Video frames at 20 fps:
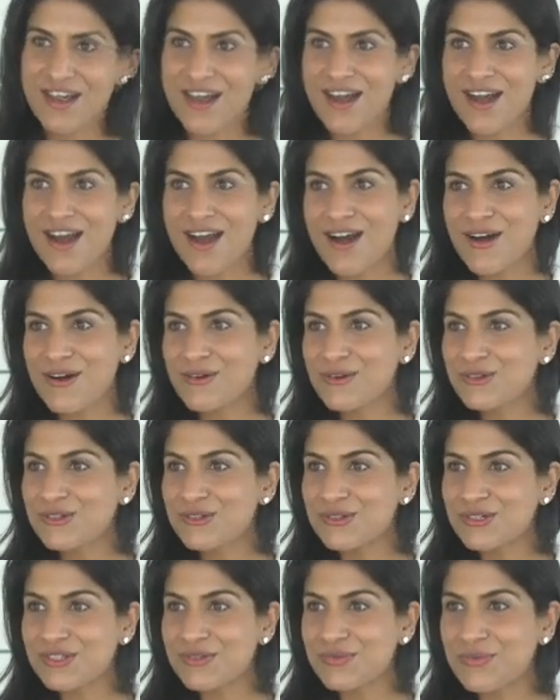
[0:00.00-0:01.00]
How
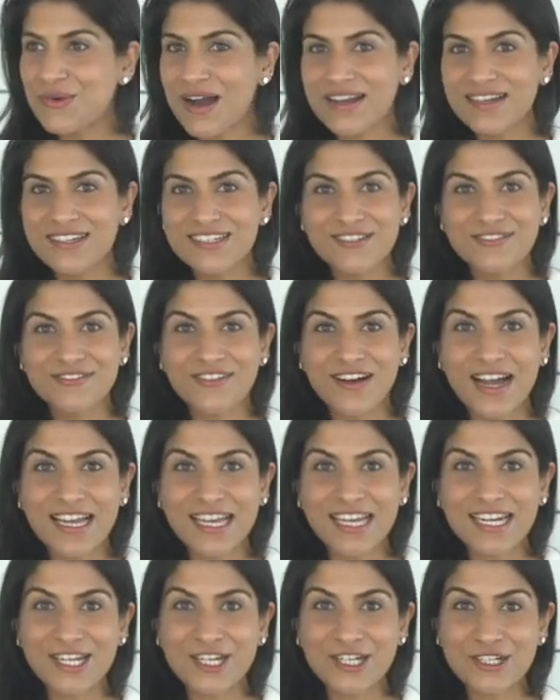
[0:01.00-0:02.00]
does one
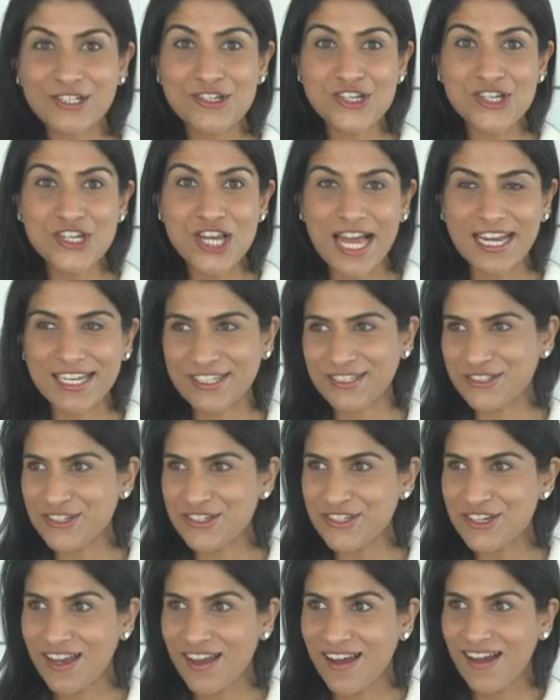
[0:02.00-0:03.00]
define a
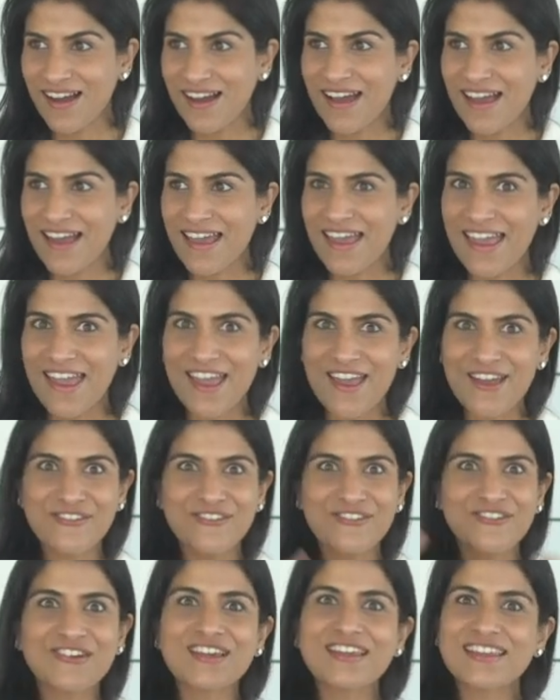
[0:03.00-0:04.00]
challenge?
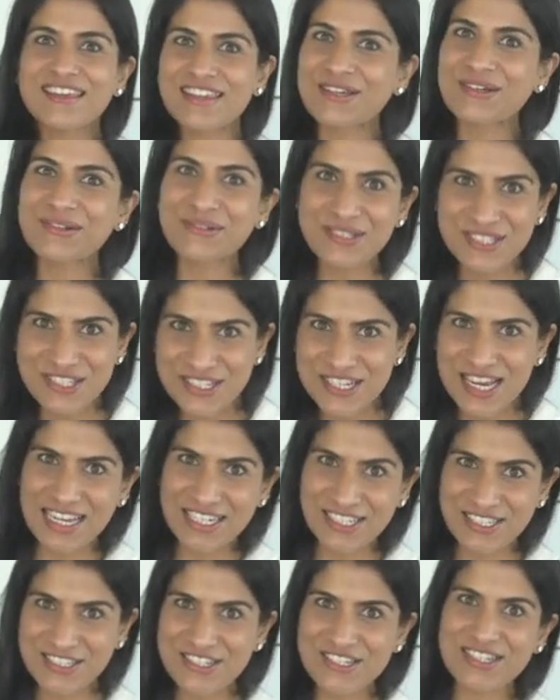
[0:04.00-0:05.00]
Everything was
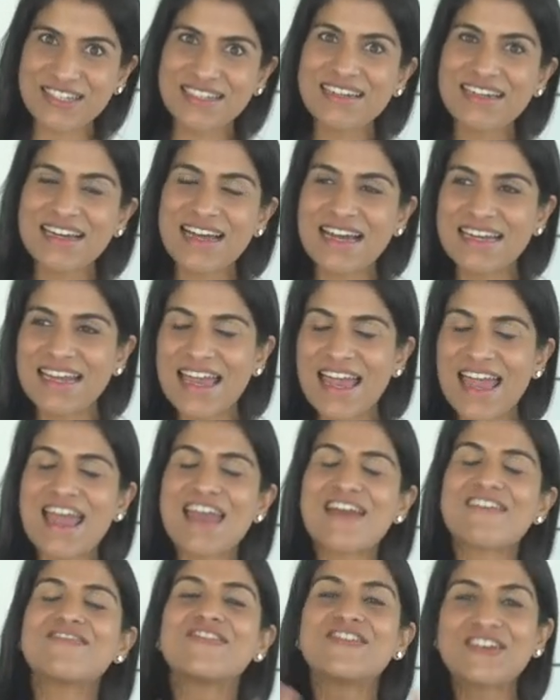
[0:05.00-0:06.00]
challenging and
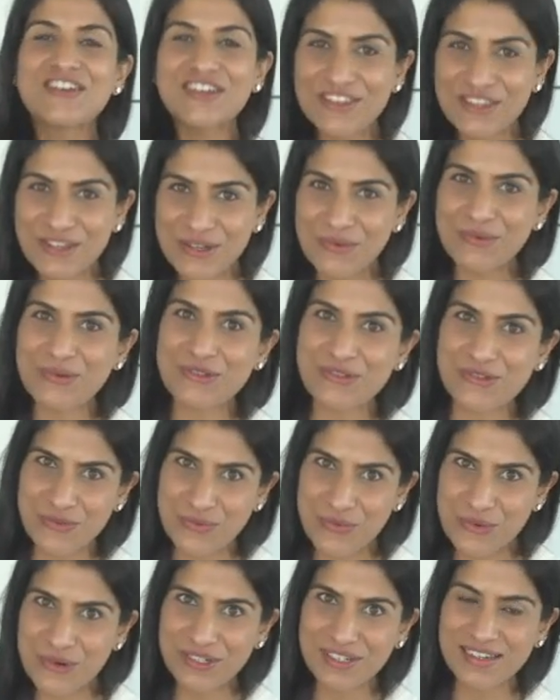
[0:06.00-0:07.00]
everything was
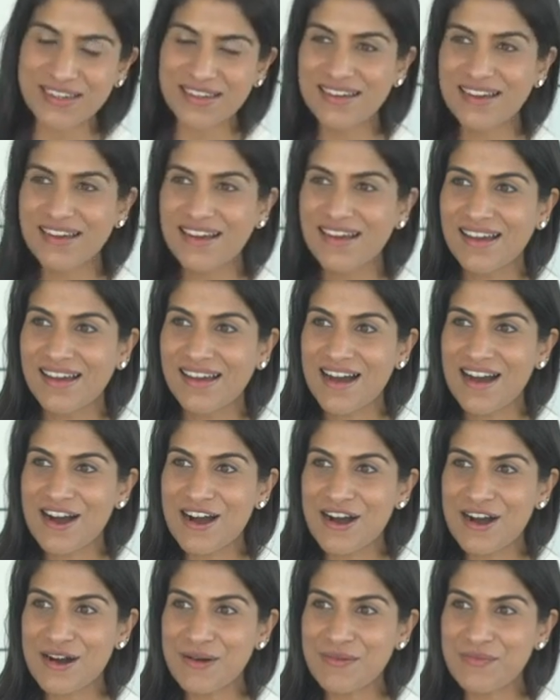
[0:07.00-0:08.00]
rewarding.
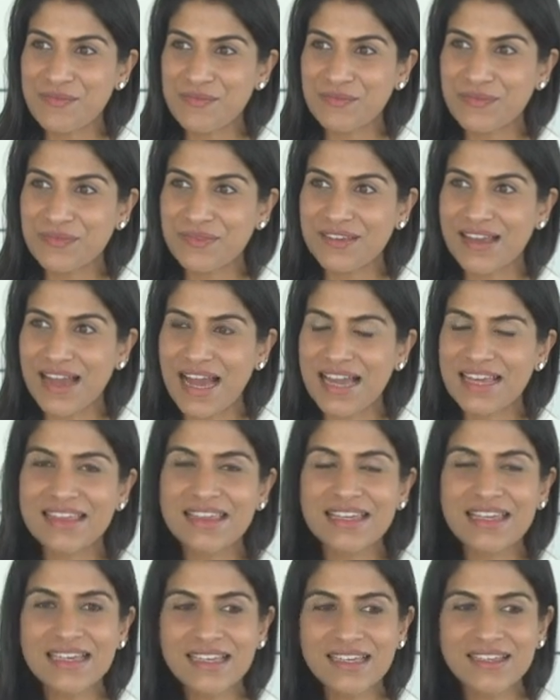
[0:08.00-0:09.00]
Um, I
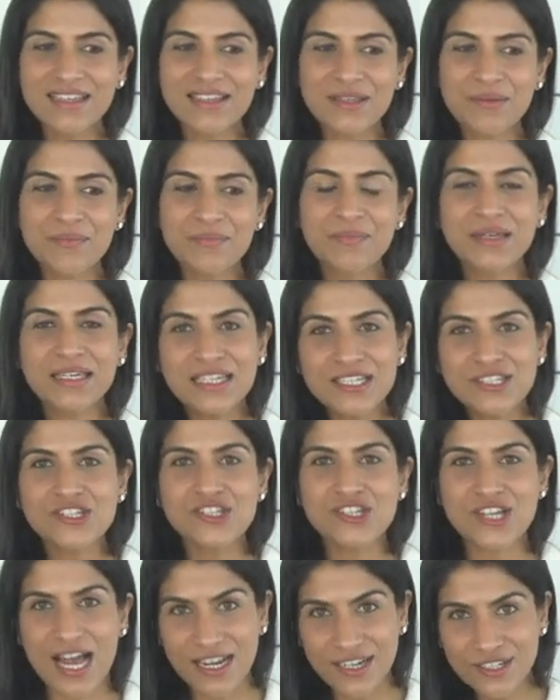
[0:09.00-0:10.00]
think the
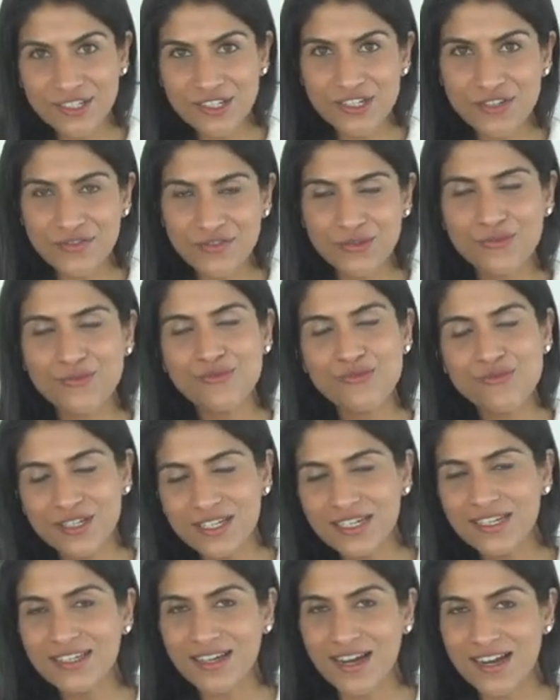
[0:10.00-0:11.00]
biggest challenge, if you
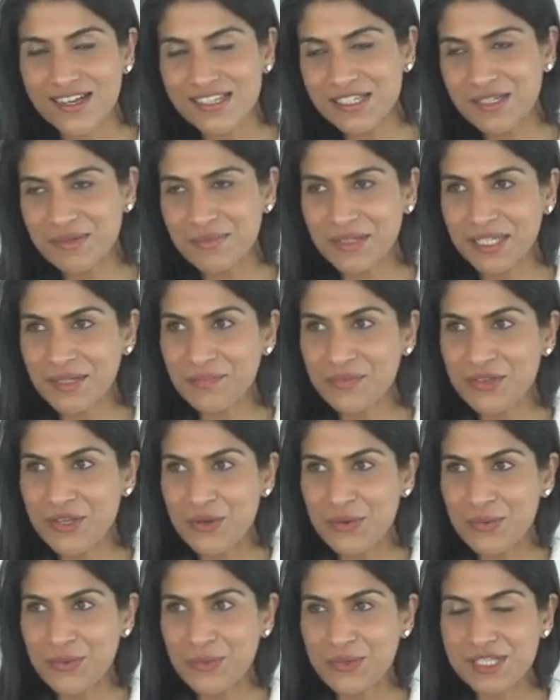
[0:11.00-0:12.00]
really ask me,
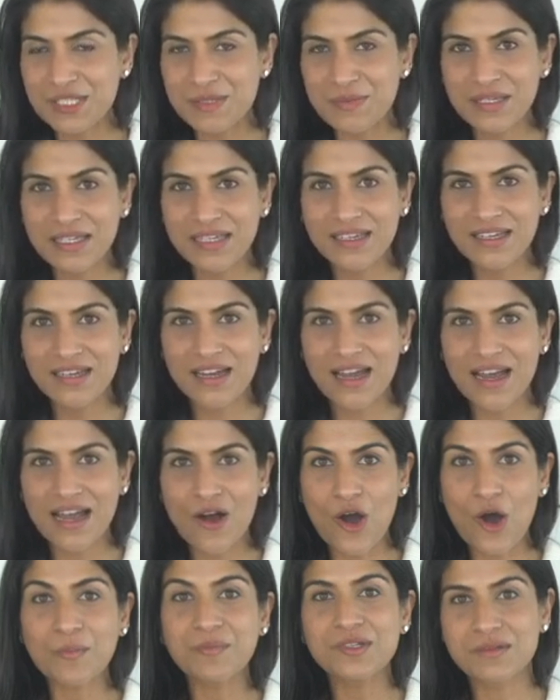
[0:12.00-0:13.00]
was being
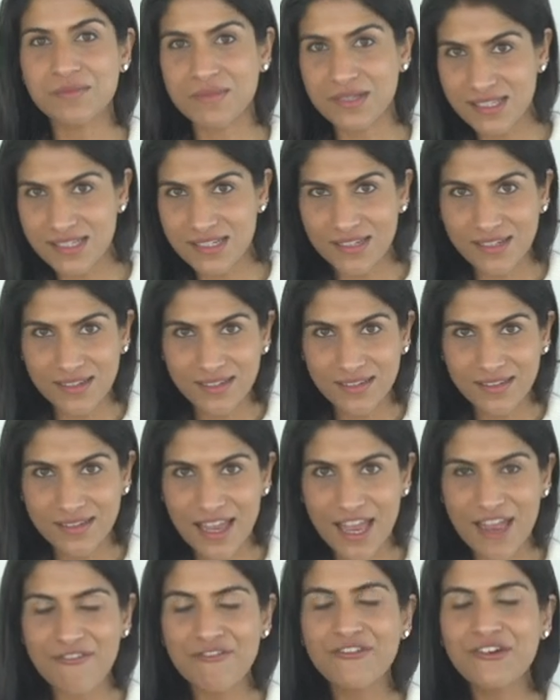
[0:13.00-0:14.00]
optimistic.
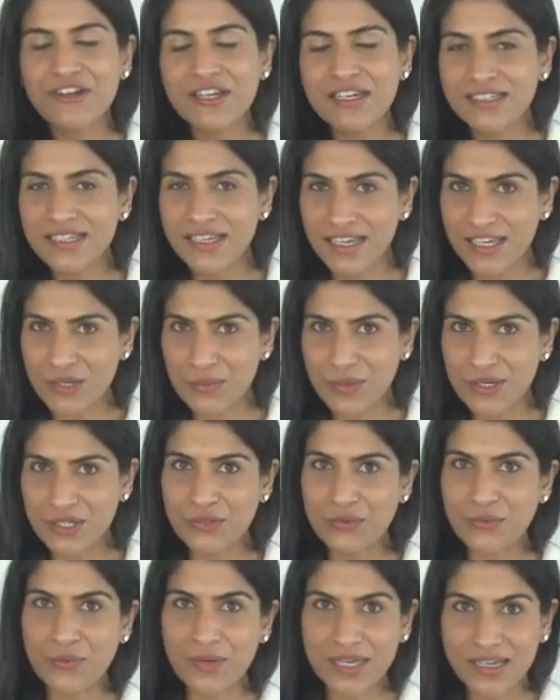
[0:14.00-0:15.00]
Every day when
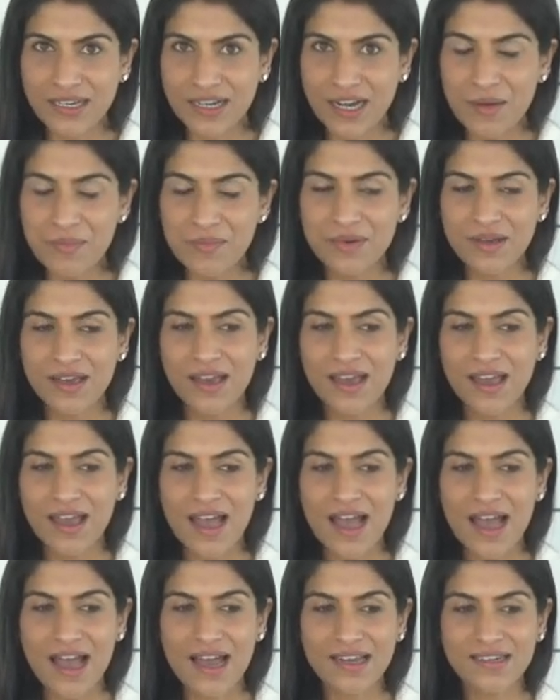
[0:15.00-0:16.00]
you wake up
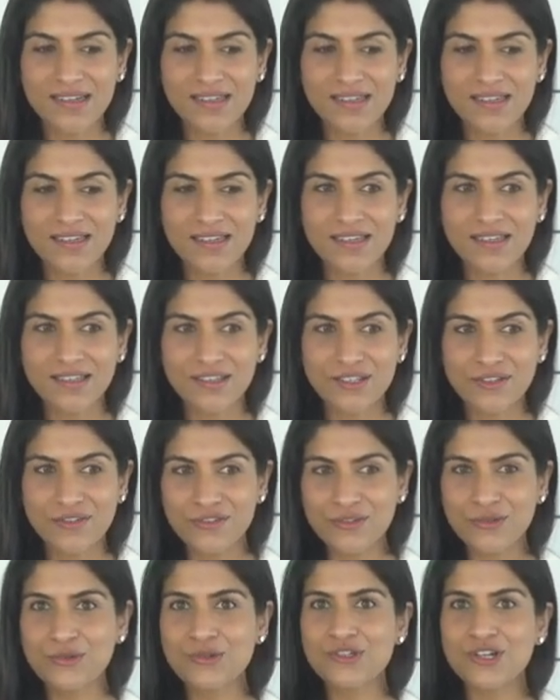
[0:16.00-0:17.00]
and the
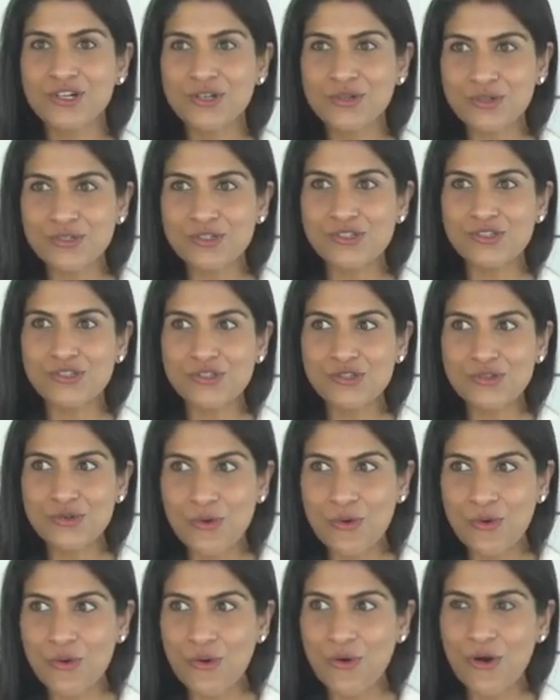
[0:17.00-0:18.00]
future looks
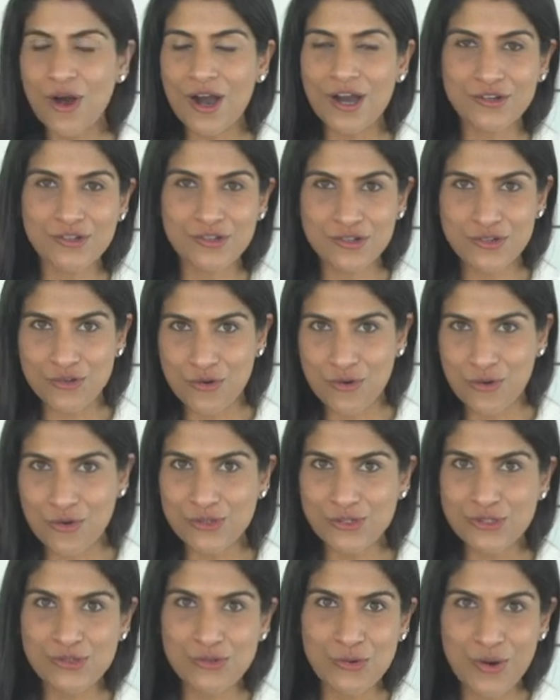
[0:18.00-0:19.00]
so
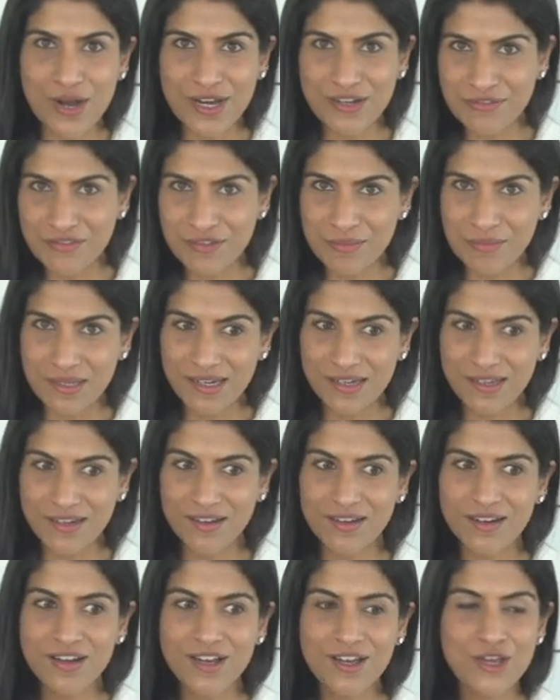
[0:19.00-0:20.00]
unsure, so
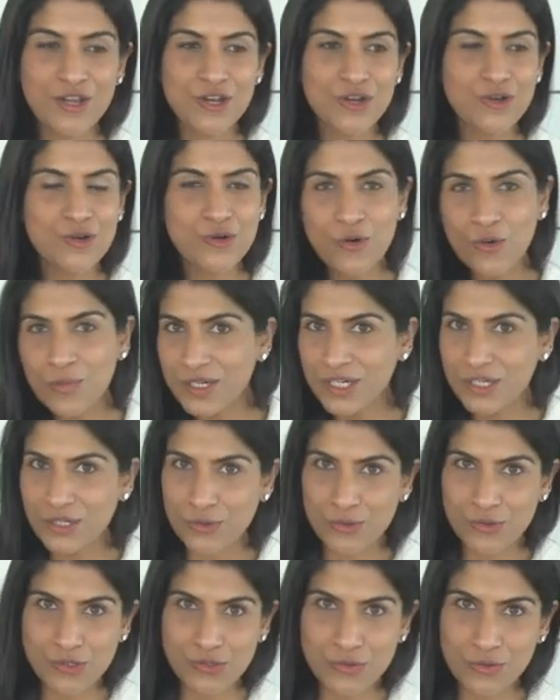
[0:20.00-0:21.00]
unfamiliar. Nobody
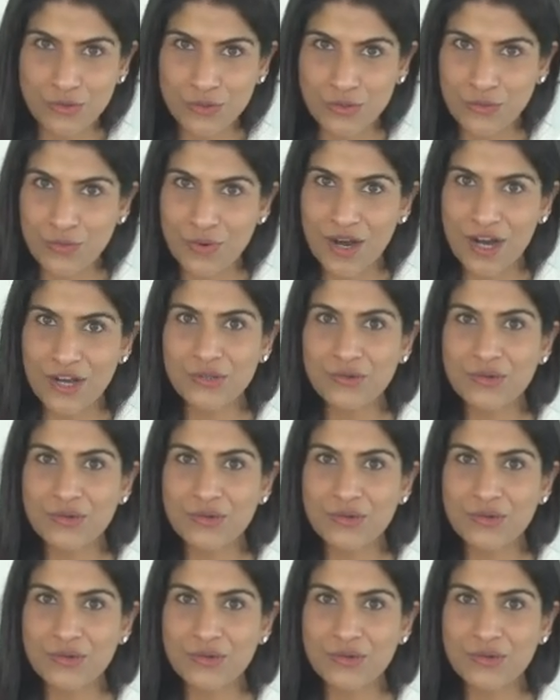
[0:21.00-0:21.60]
knows who you are.